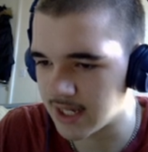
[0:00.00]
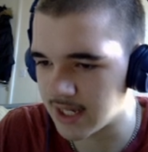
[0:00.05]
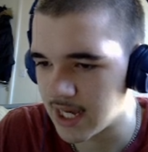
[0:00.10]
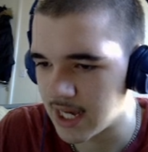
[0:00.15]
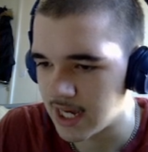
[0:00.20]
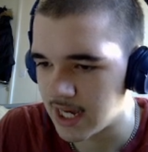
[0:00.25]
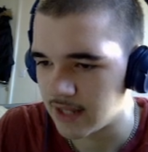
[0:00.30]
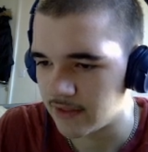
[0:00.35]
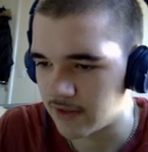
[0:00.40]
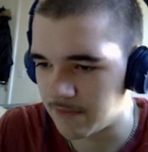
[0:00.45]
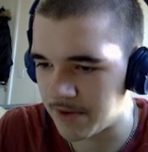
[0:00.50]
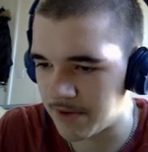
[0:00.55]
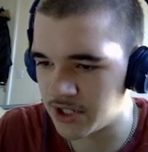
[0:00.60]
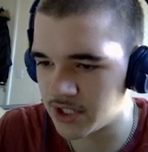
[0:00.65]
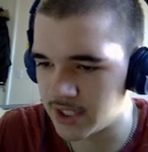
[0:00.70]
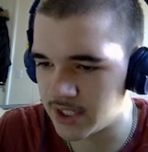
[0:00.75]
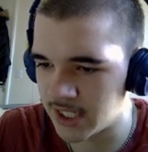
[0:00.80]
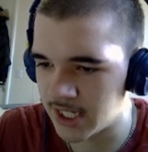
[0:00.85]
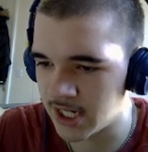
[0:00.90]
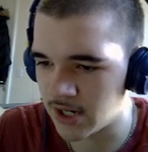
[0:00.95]
The pages
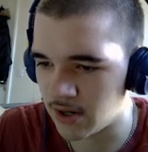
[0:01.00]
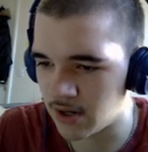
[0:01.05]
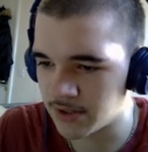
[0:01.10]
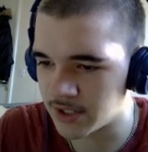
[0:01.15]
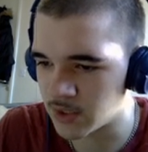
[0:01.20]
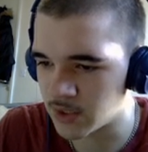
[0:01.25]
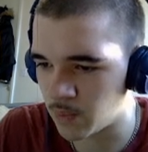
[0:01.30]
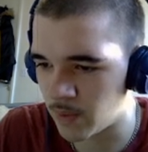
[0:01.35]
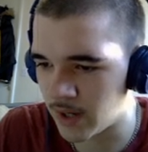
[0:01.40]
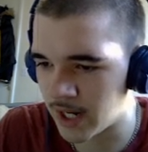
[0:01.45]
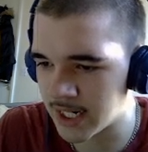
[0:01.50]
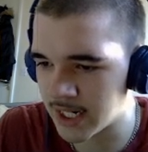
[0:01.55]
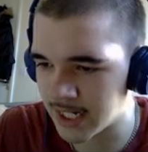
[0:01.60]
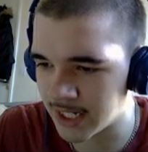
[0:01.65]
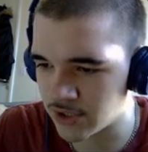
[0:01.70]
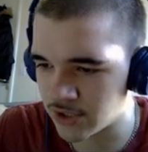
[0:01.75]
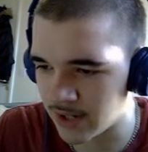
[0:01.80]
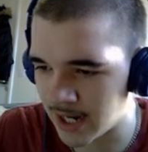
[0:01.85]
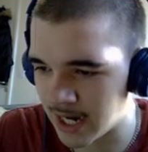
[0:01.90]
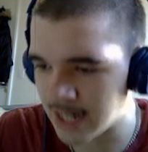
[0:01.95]
here aren't as wide as
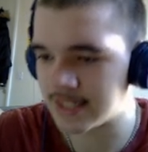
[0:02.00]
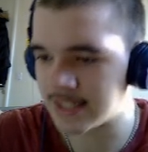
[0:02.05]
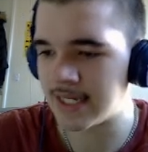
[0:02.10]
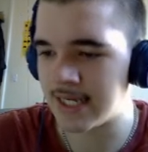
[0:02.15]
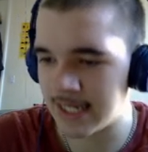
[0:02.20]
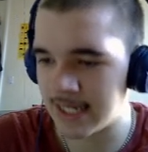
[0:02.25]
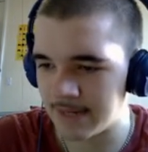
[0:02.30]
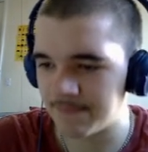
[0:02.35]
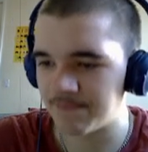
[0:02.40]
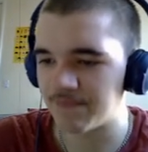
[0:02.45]
your IDE,